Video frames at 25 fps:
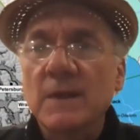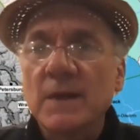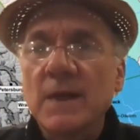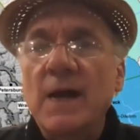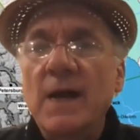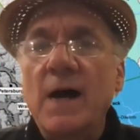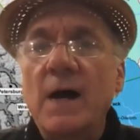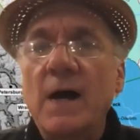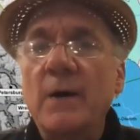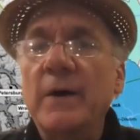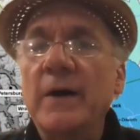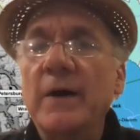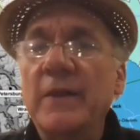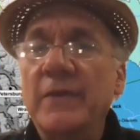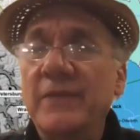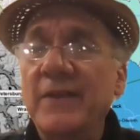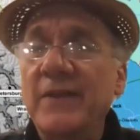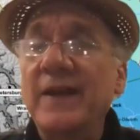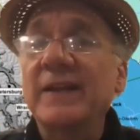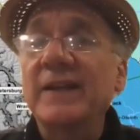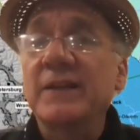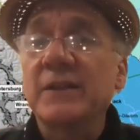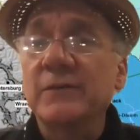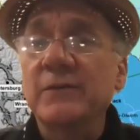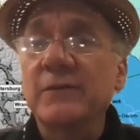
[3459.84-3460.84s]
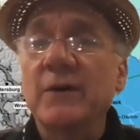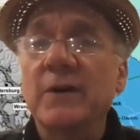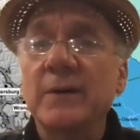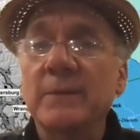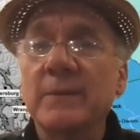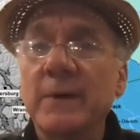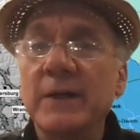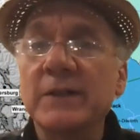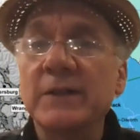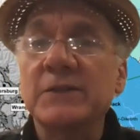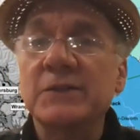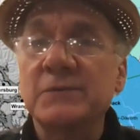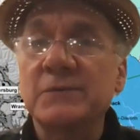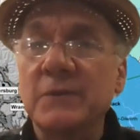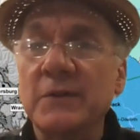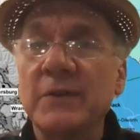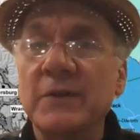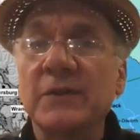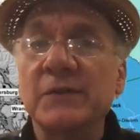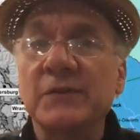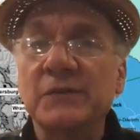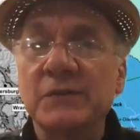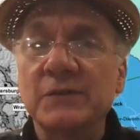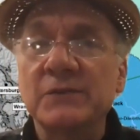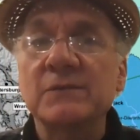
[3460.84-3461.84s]
Hala, thank you very much for
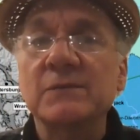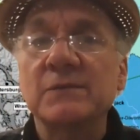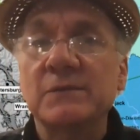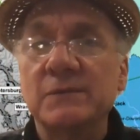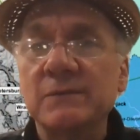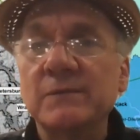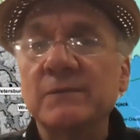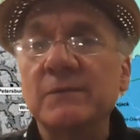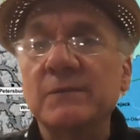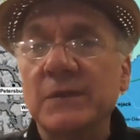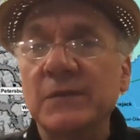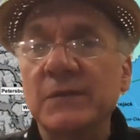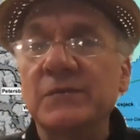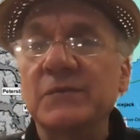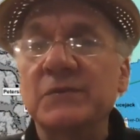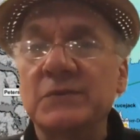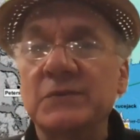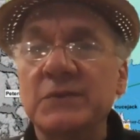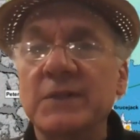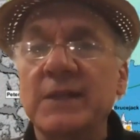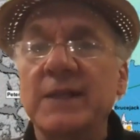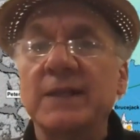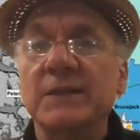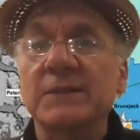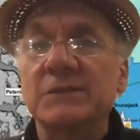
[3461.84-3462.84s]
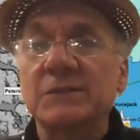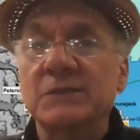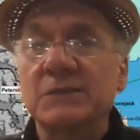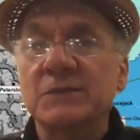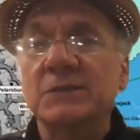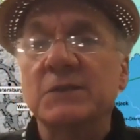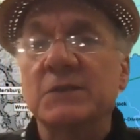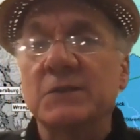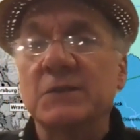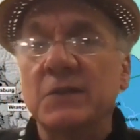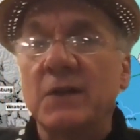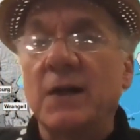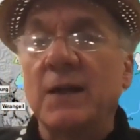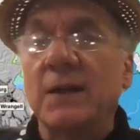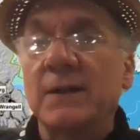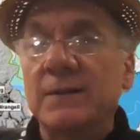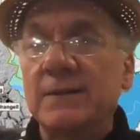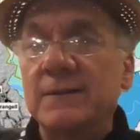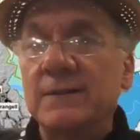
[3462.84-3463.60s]
this chance to talk.